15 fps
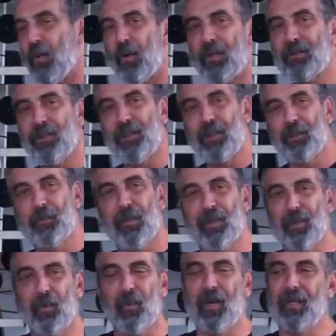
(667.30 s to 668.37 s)
worse than a
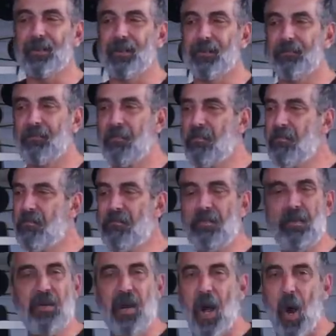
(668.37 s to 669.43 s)
Smith & Wesson?
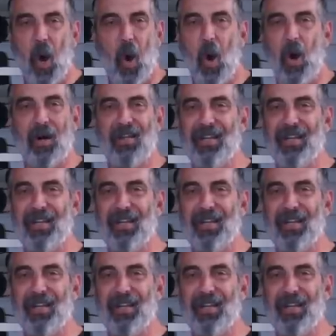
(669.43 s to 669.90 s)
No.